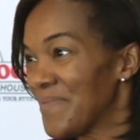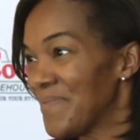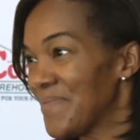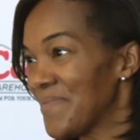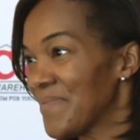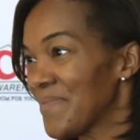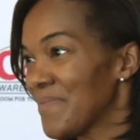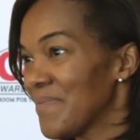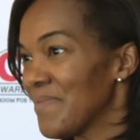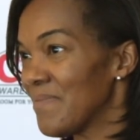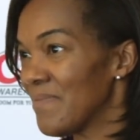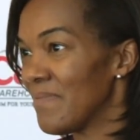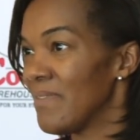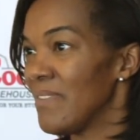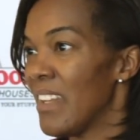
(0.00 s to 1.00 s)
the multis
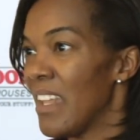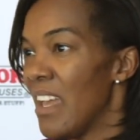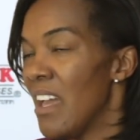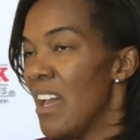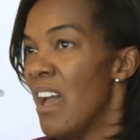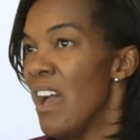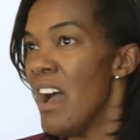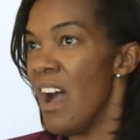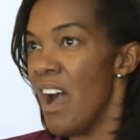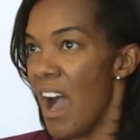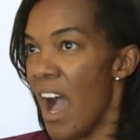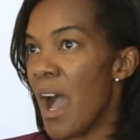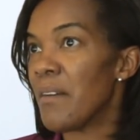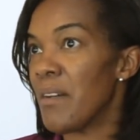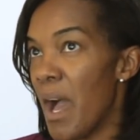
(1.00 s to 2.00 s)
and,
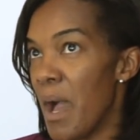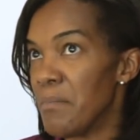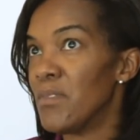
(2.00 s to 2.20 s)
the I,